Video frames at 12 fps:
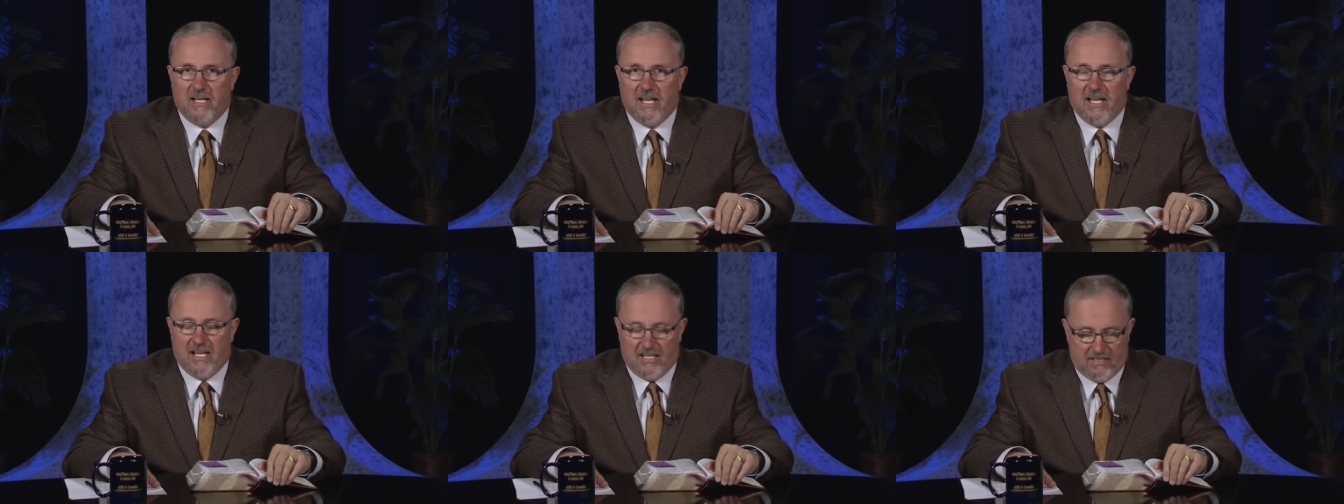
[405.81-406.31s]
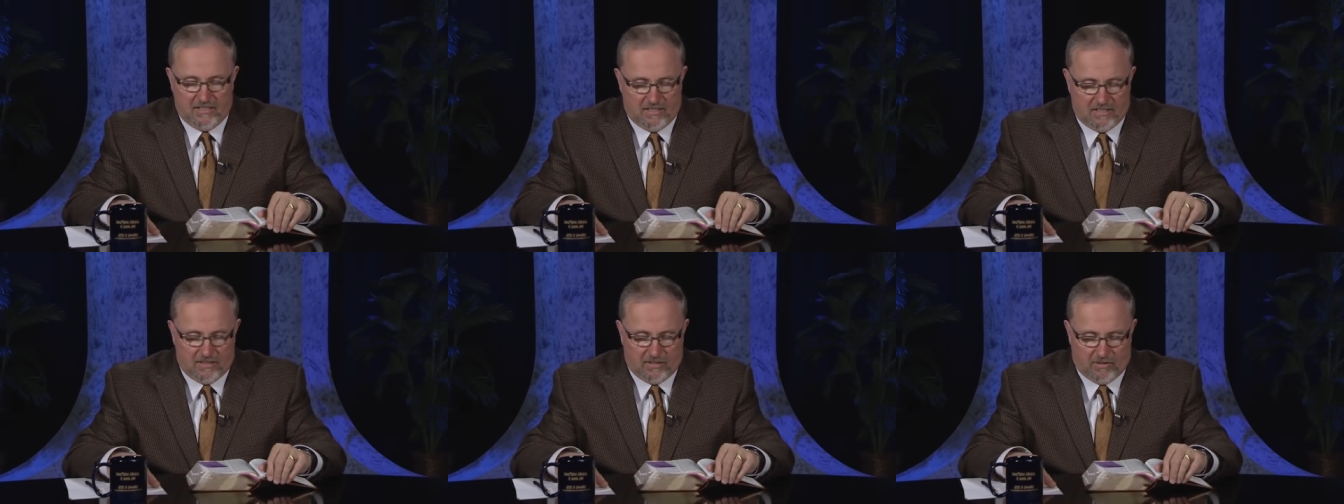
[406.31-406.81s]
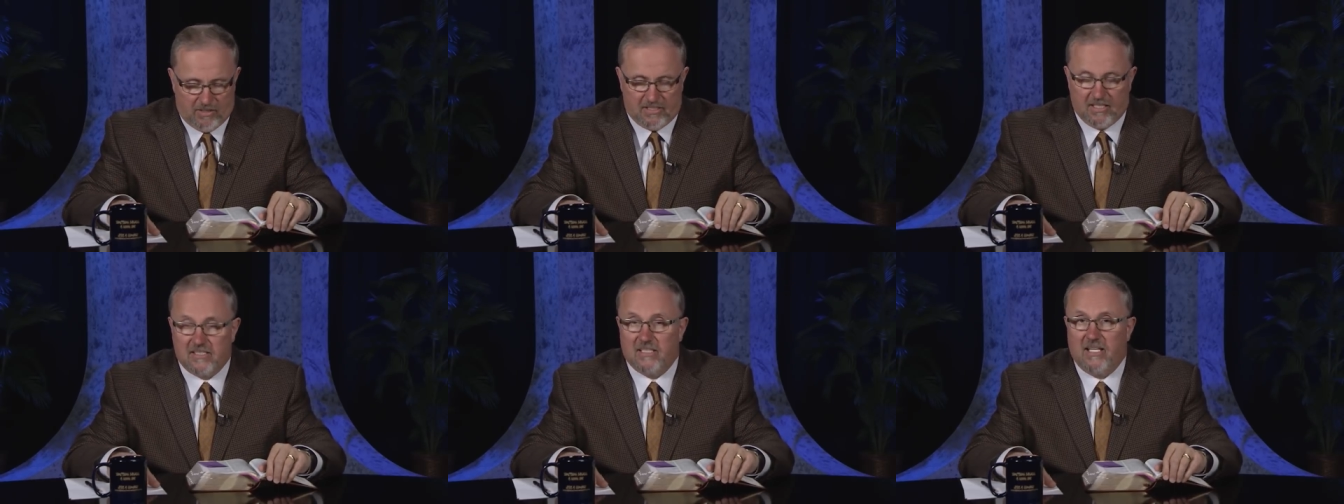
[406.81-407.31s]
And the Lord
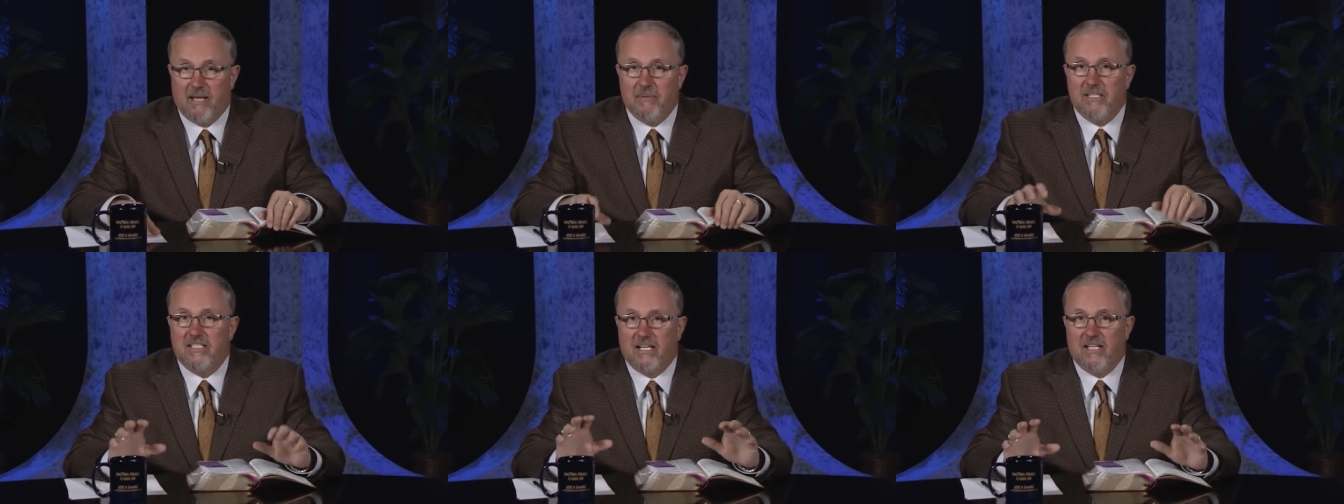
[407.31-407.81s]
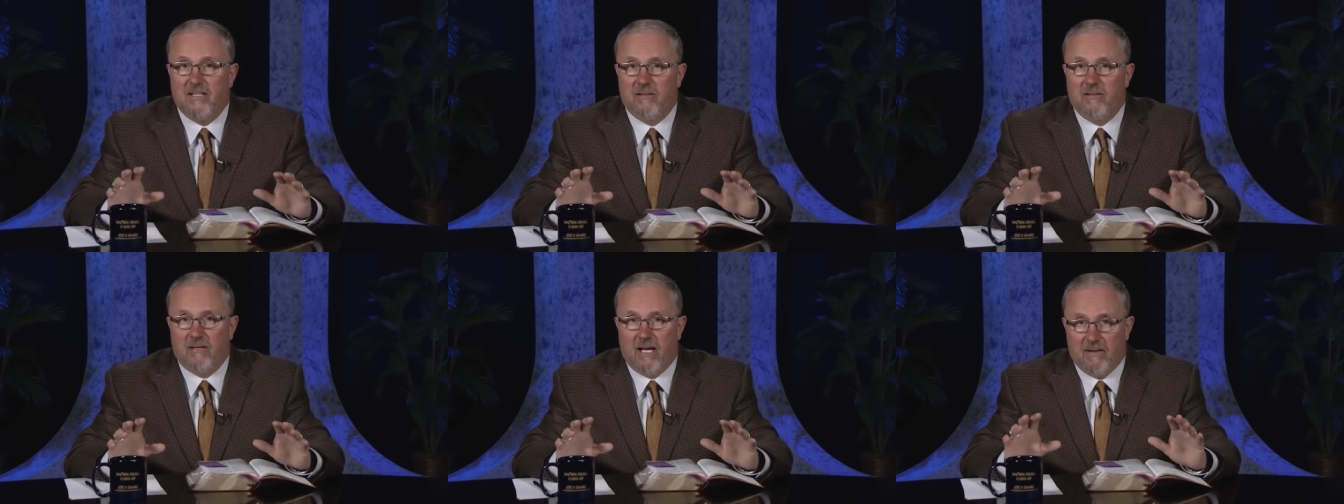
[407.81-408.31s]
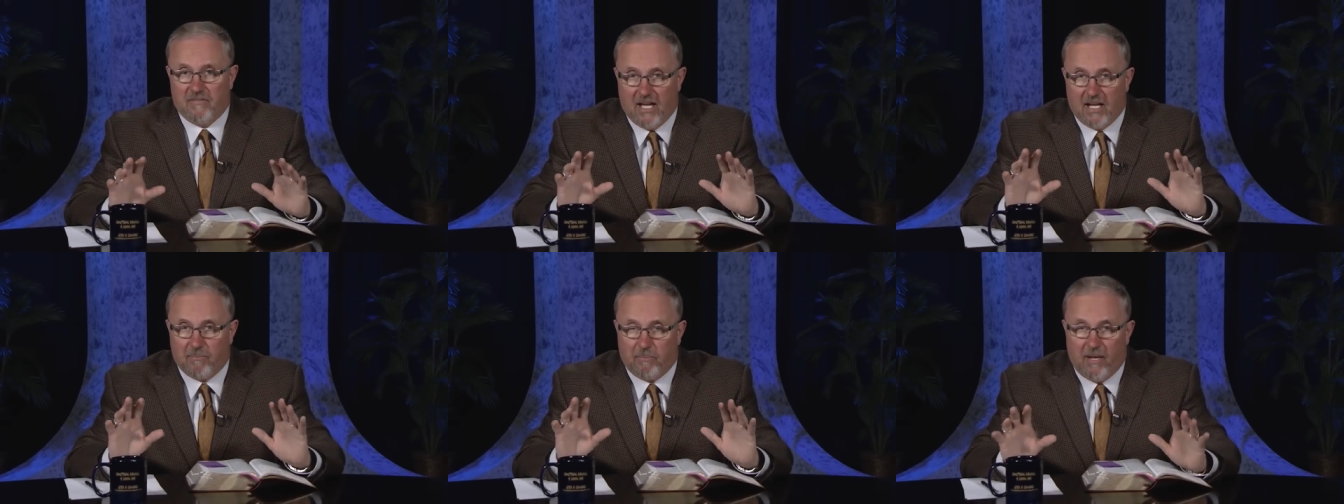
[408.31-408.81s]
says, "Let me tell you, I've
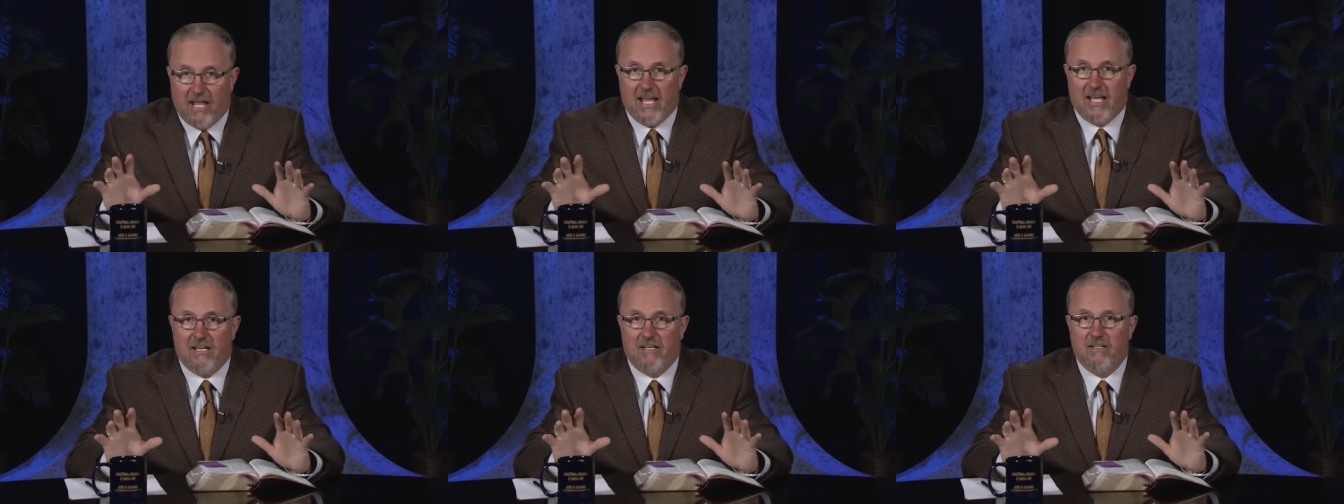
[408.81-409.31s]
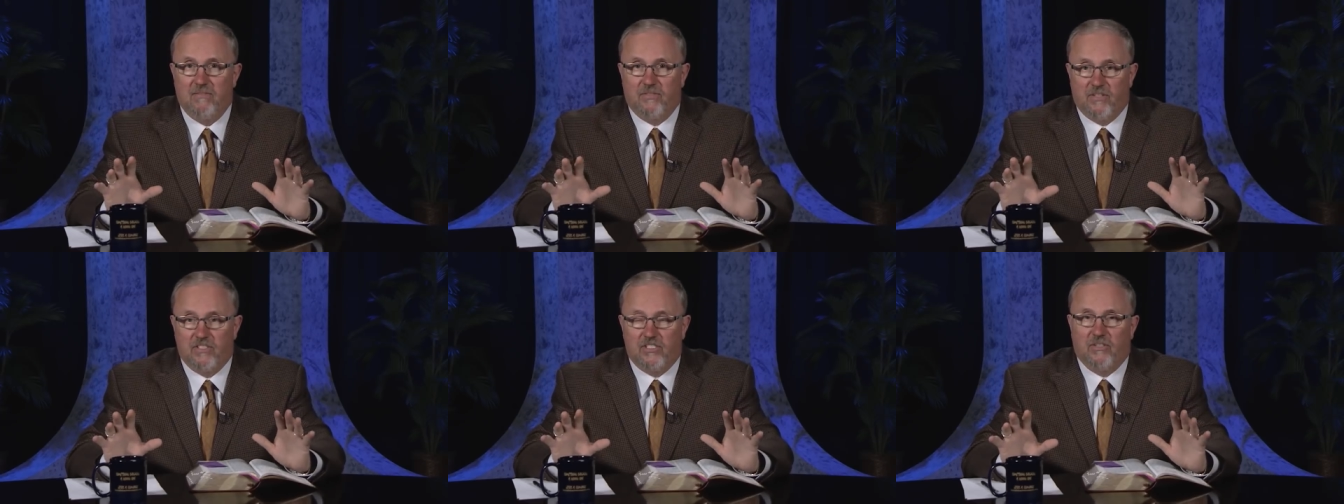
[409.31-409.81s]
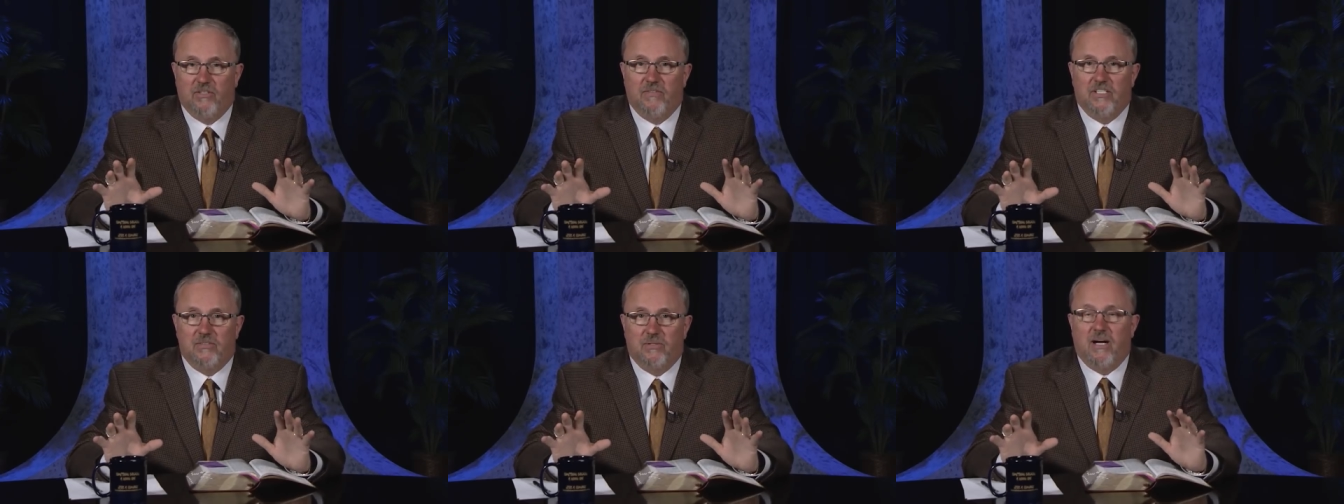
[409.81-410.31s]
got a plan for the children
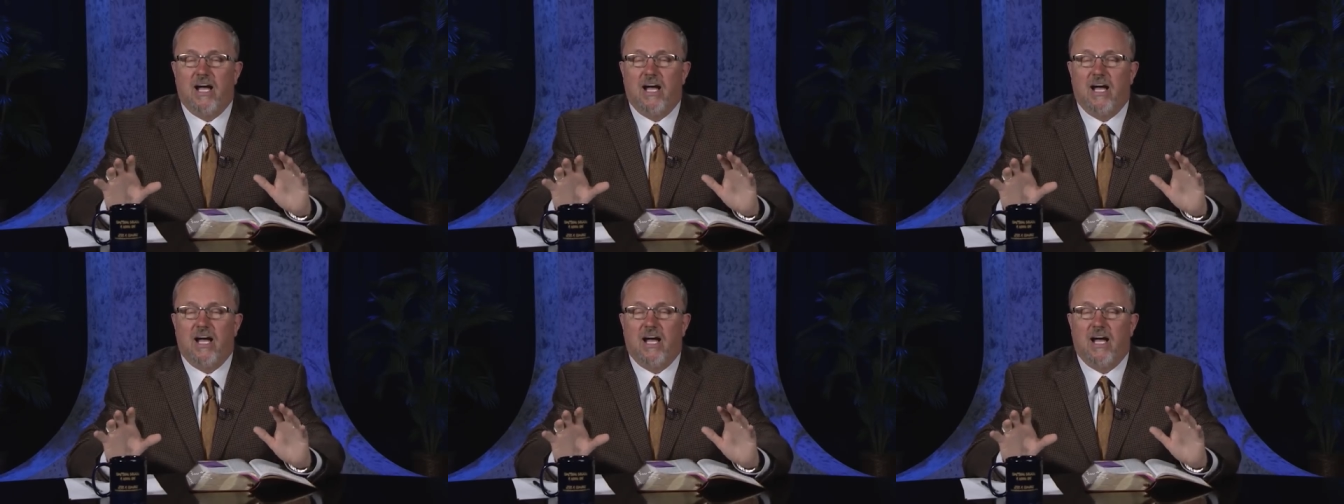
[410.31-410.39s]
of Israel.